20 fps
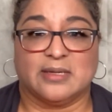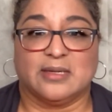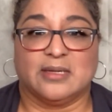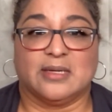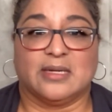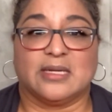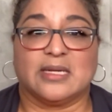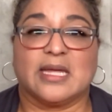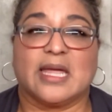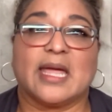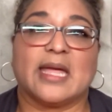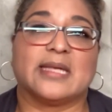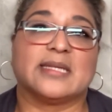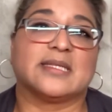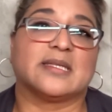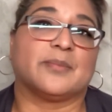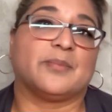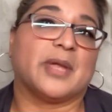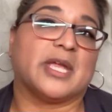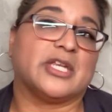in case
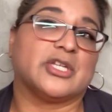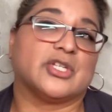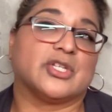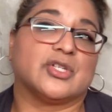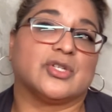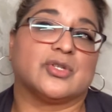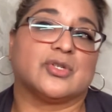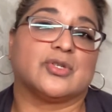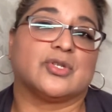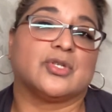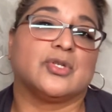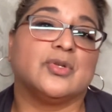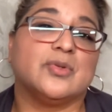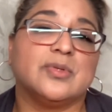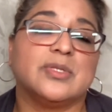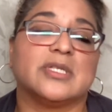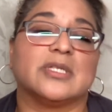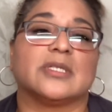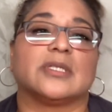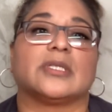the patient
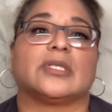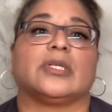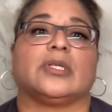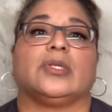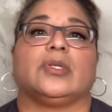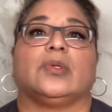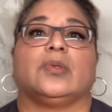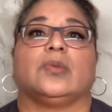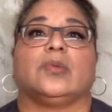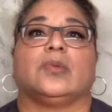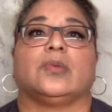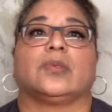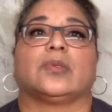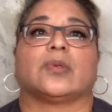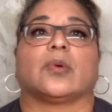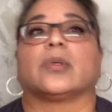chooses to use